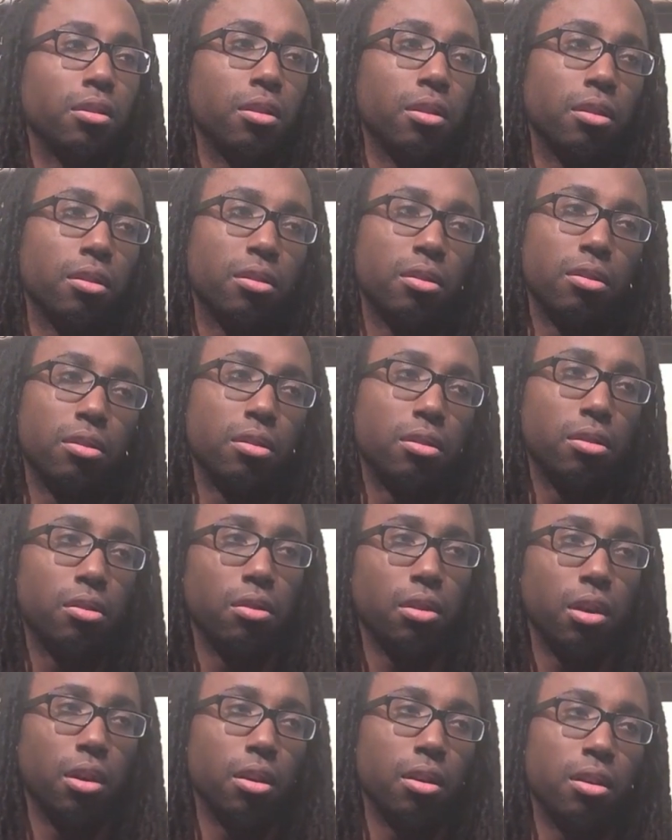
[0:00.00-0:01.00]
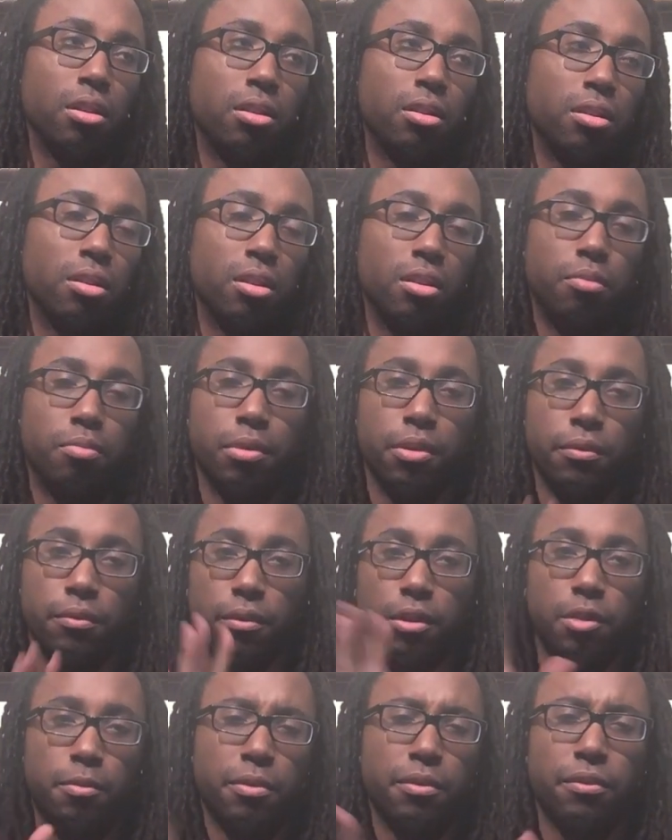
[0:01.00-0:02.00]
Cause yeah, it's it's been
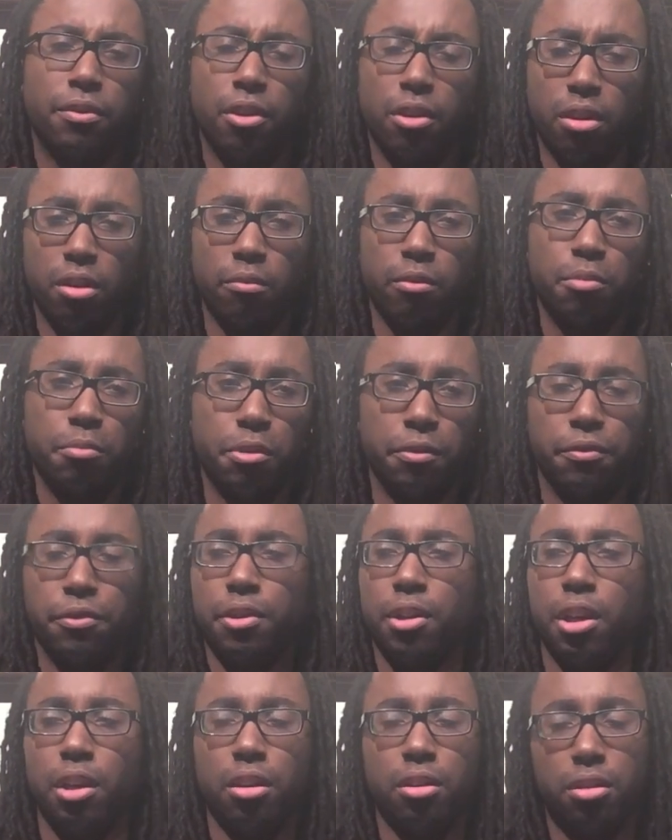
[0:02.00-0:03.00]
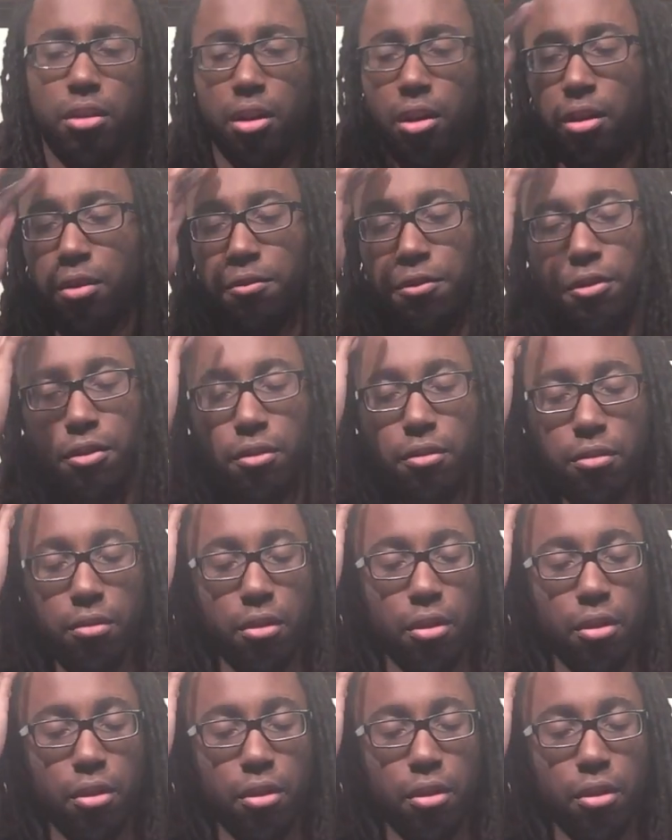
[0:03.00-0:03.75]
it's been fucking with me for days now. So,